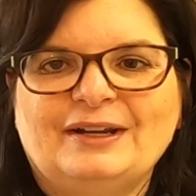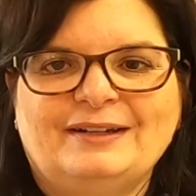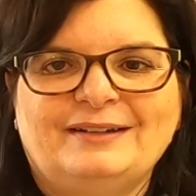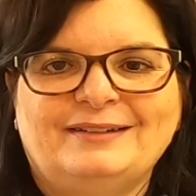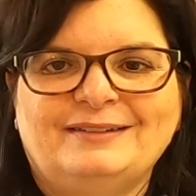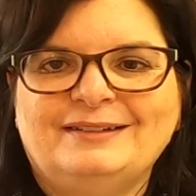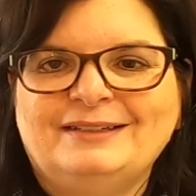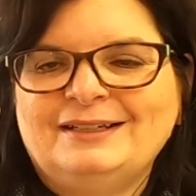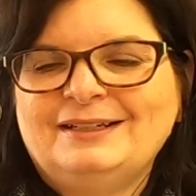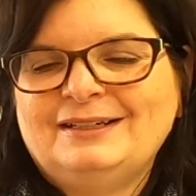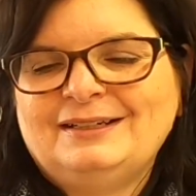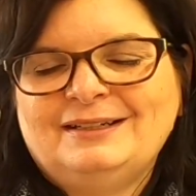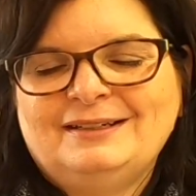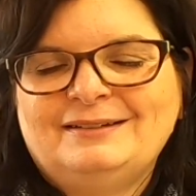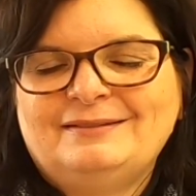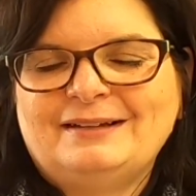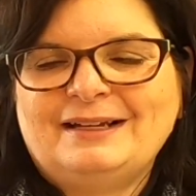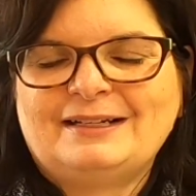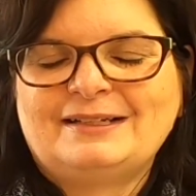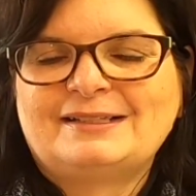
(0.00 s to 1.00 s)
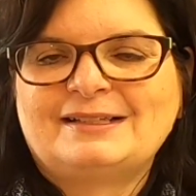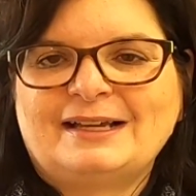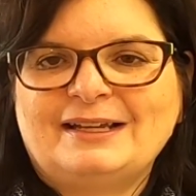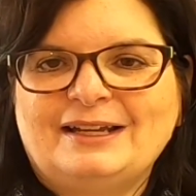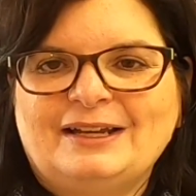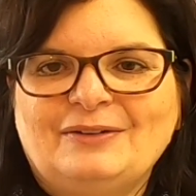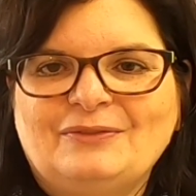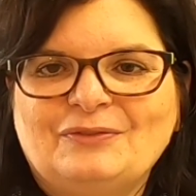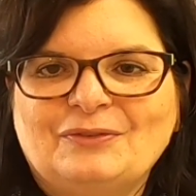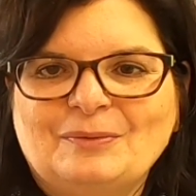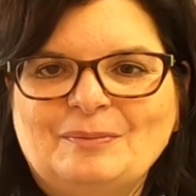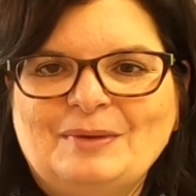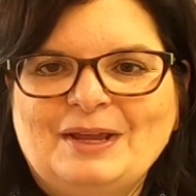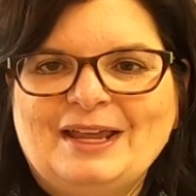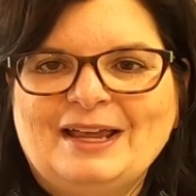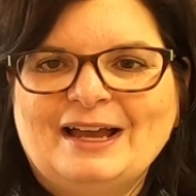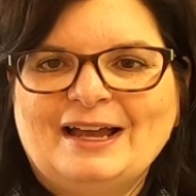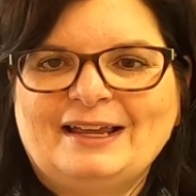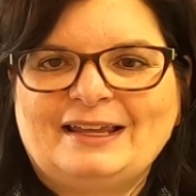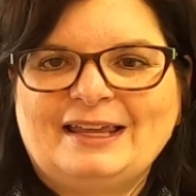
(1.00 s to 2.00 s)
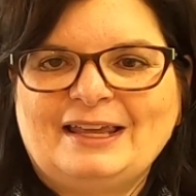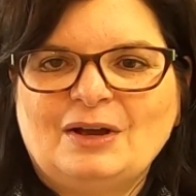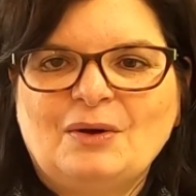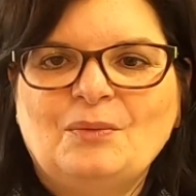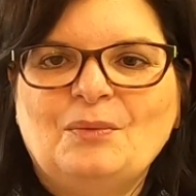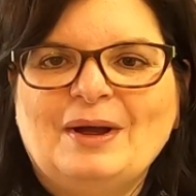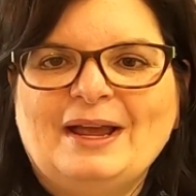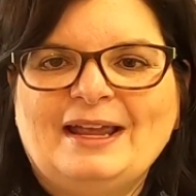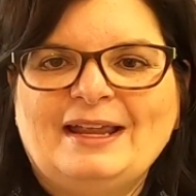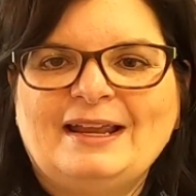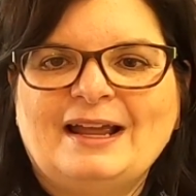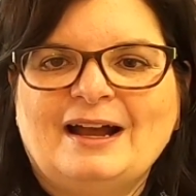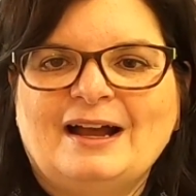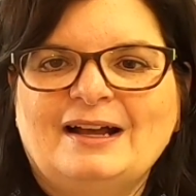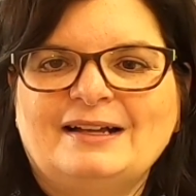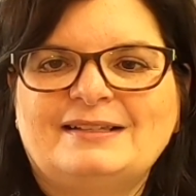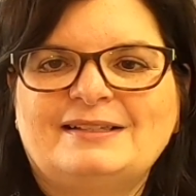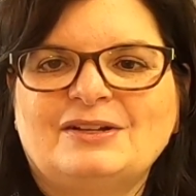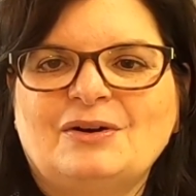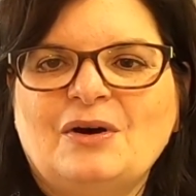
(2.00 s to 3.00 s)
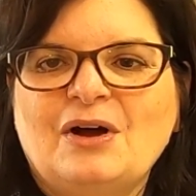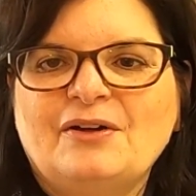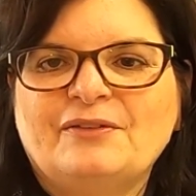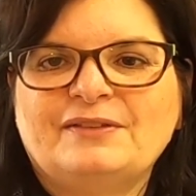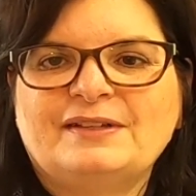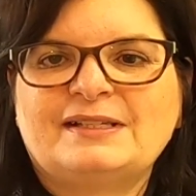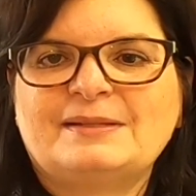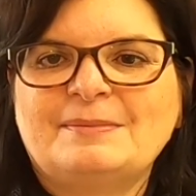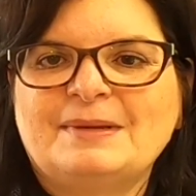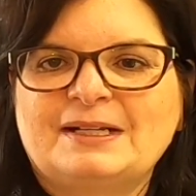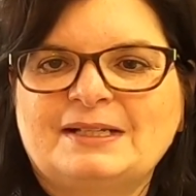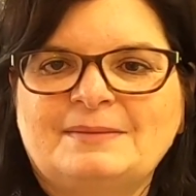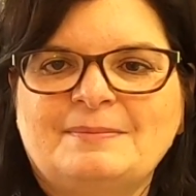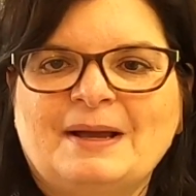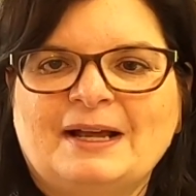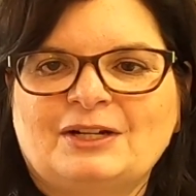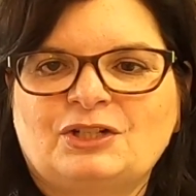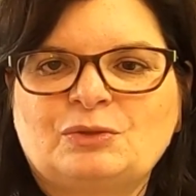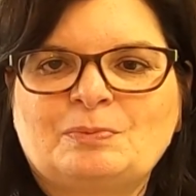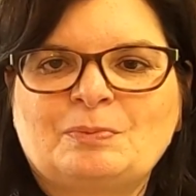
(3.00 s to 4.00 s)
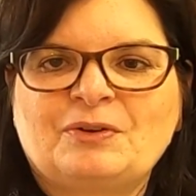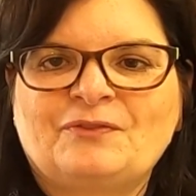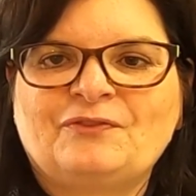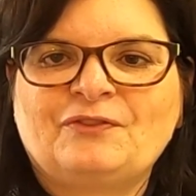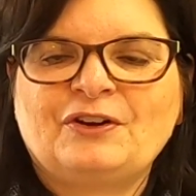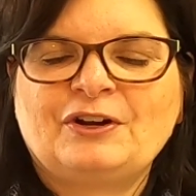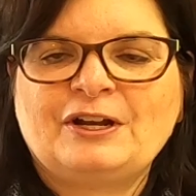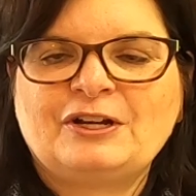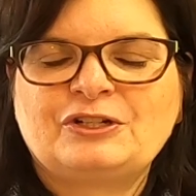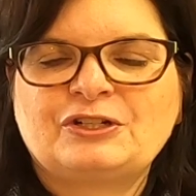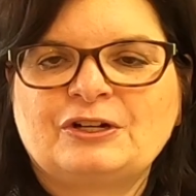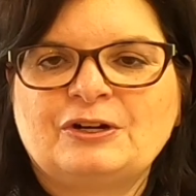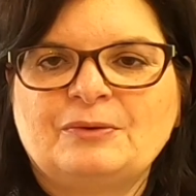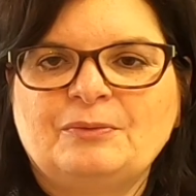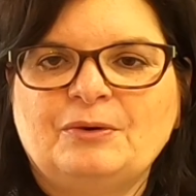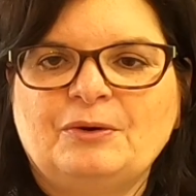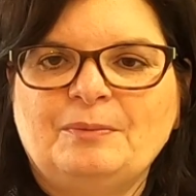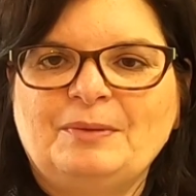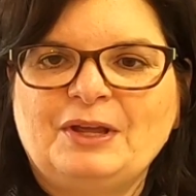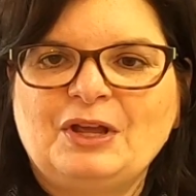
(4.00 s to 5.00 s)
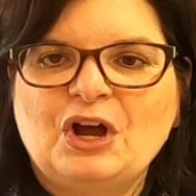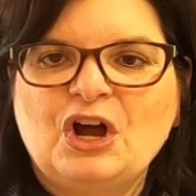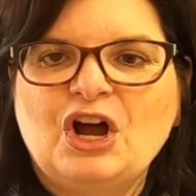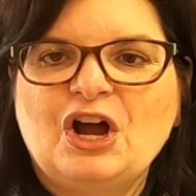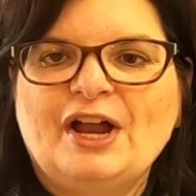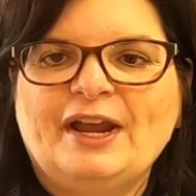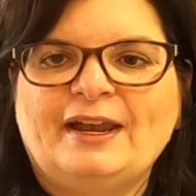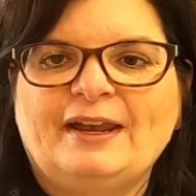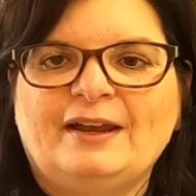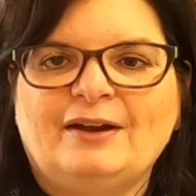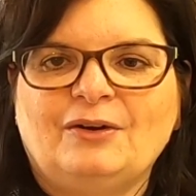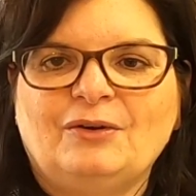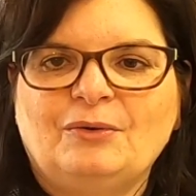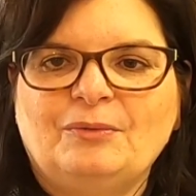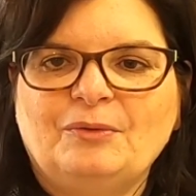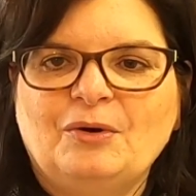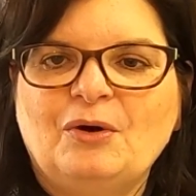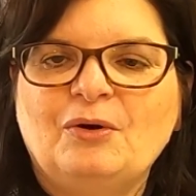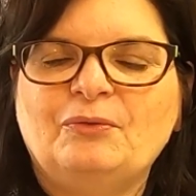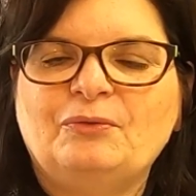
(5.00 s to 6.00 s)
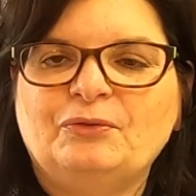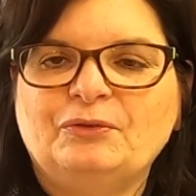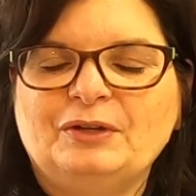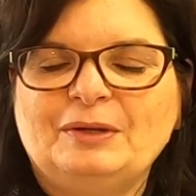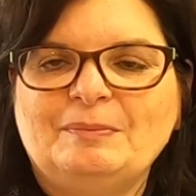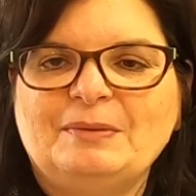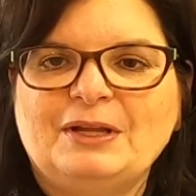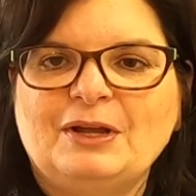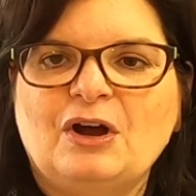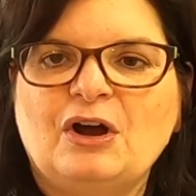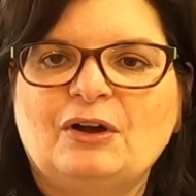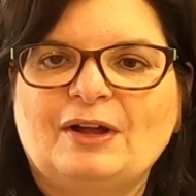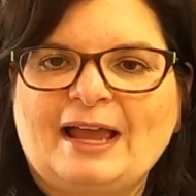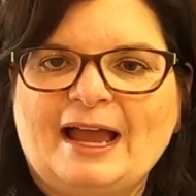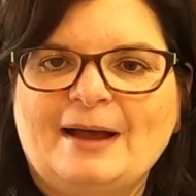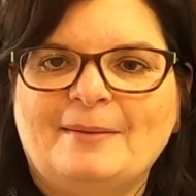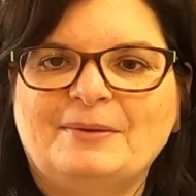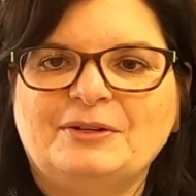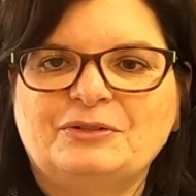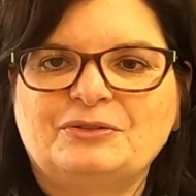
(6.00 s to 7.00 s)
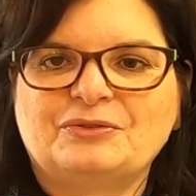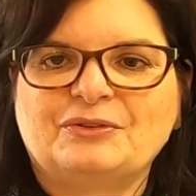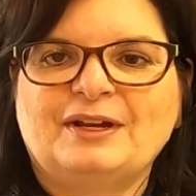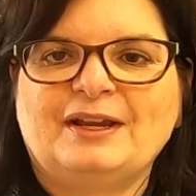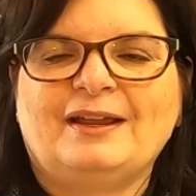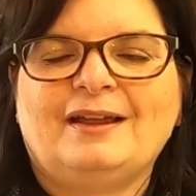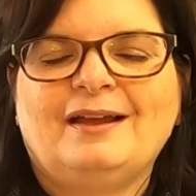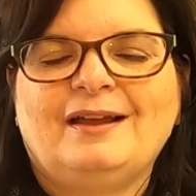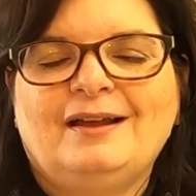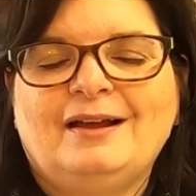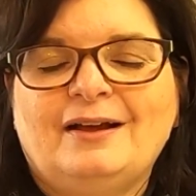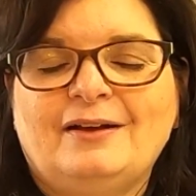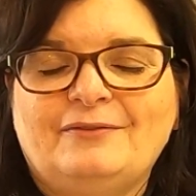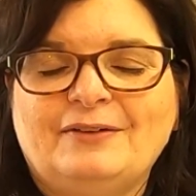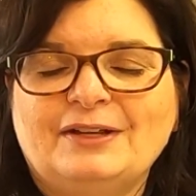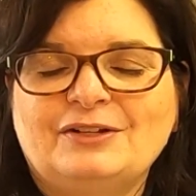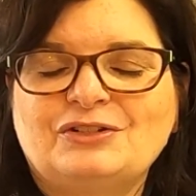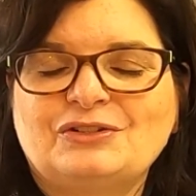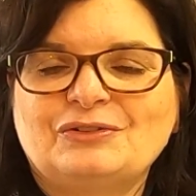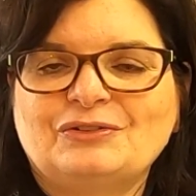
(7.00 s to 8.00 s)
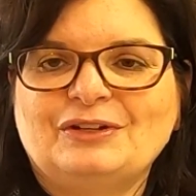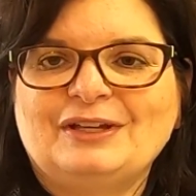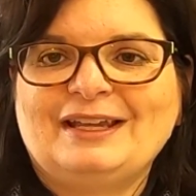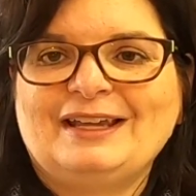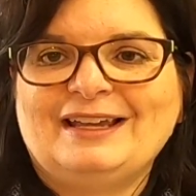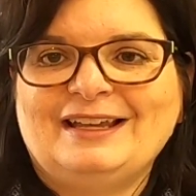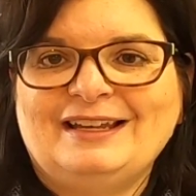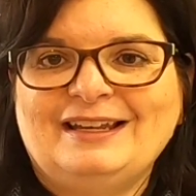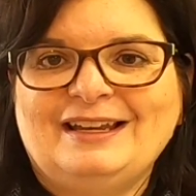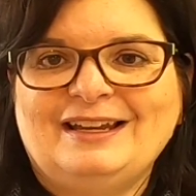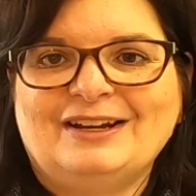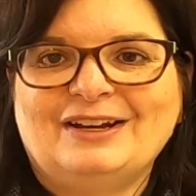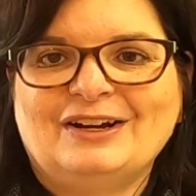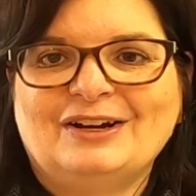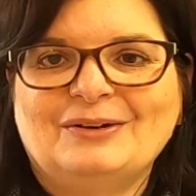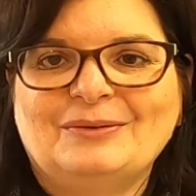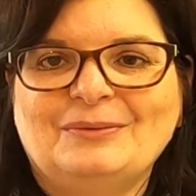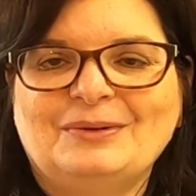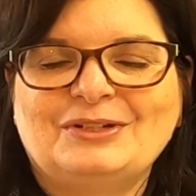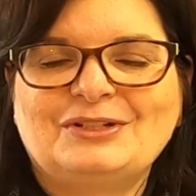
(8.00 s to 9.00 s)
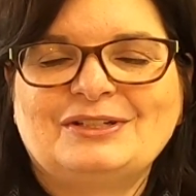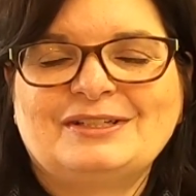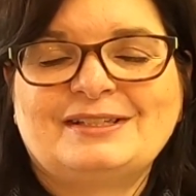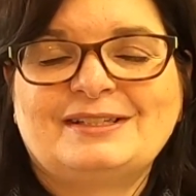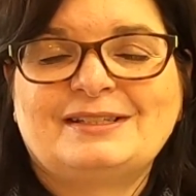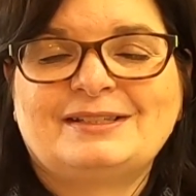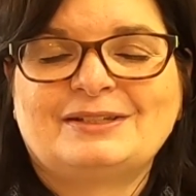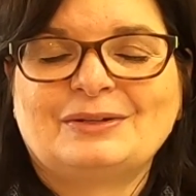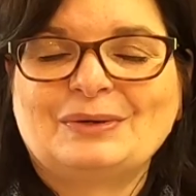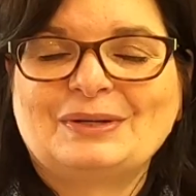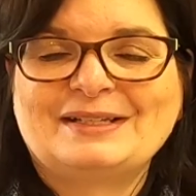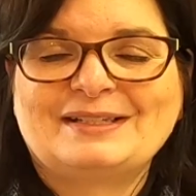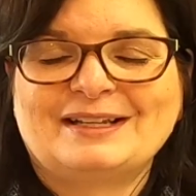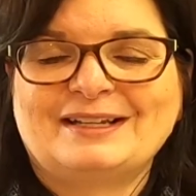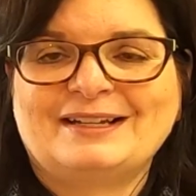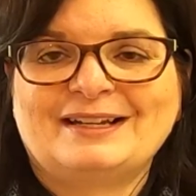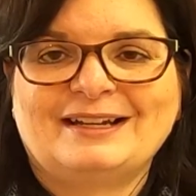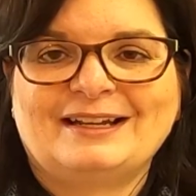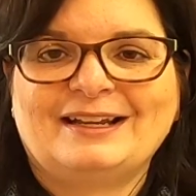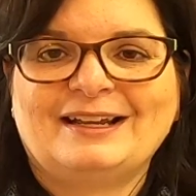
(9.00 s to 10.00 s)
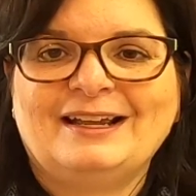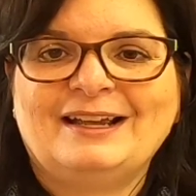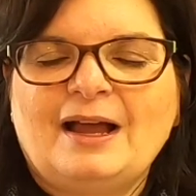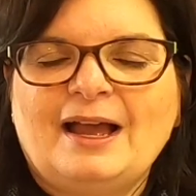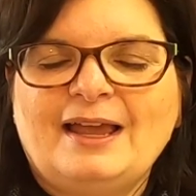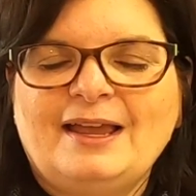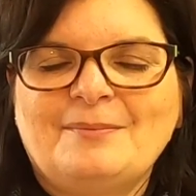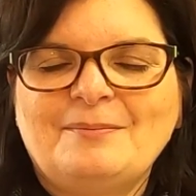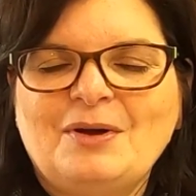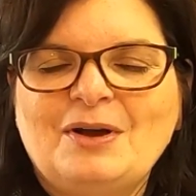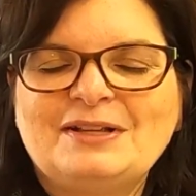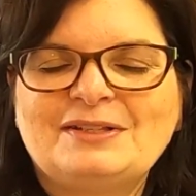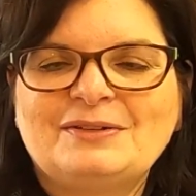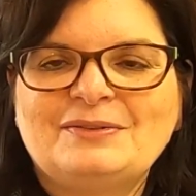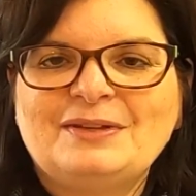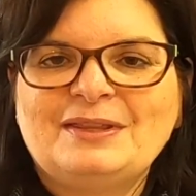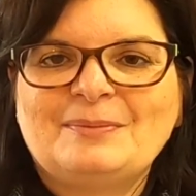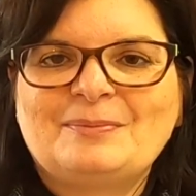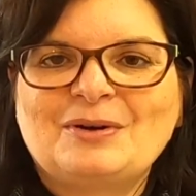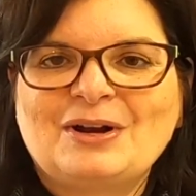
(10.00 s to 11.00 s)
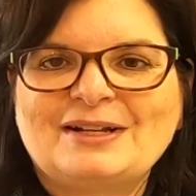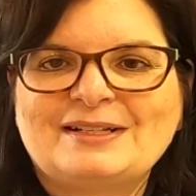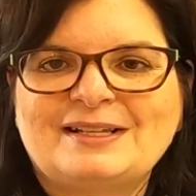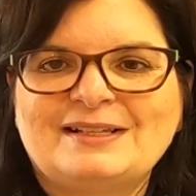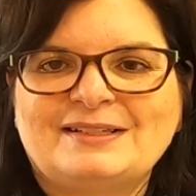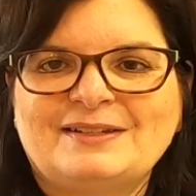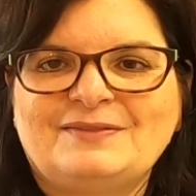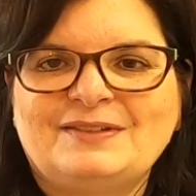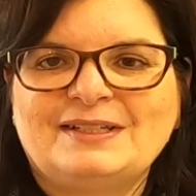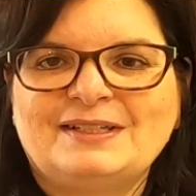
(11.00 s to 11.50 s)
and exciting for me. I can't wait. So all this mixed match furniture will be gone, and it'll hopefully be all cabinetry eventually in here, which is so exciting. I am also in the process of